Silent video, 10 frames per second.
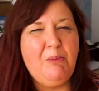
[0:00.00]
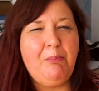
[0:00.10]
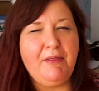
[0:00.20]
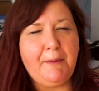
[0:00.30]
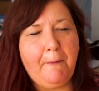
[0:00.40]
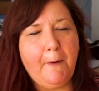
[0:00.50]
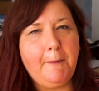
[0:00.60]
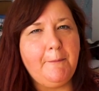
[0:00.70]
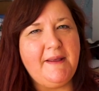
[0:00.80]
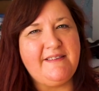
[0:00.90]
but the
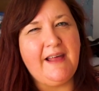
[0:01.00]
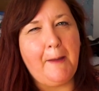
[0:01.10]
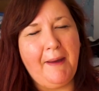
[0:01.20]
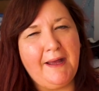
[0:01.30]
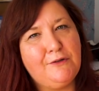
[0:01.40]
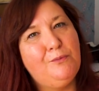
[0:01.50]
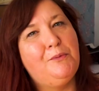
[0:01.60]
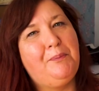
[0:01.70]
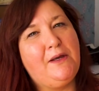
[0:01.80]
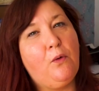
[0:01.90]
problem is that pattern
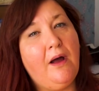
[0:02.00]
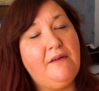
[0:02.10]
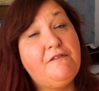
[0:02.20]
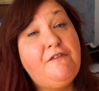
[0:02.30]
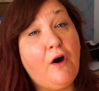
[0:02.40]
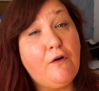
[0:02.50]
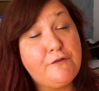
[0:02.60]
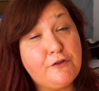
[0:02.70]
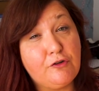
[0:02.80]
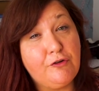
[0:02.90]
would be quite
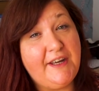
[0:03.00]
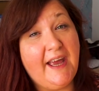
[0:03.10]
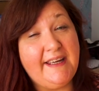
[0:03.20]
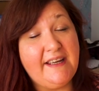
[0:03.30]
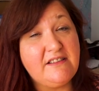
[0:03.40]
involved to create